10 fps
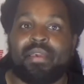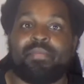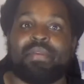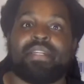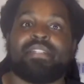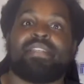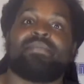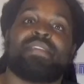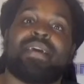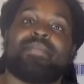because
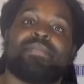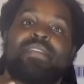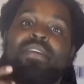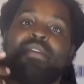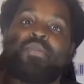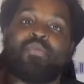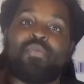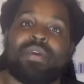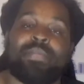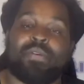sometimes
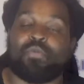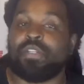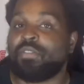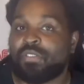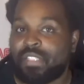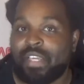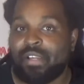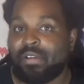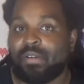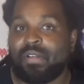women will
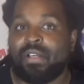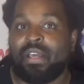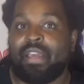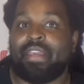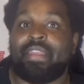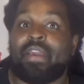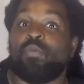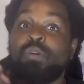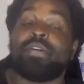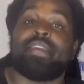sell and they
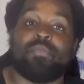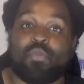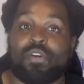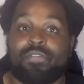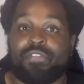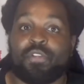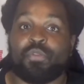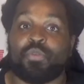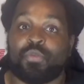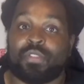will get more
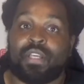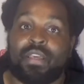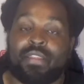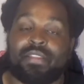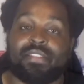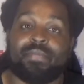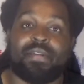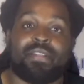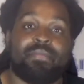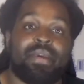views than some
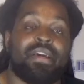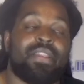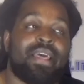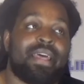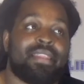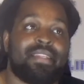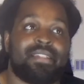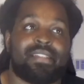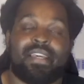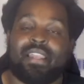of the male athletes.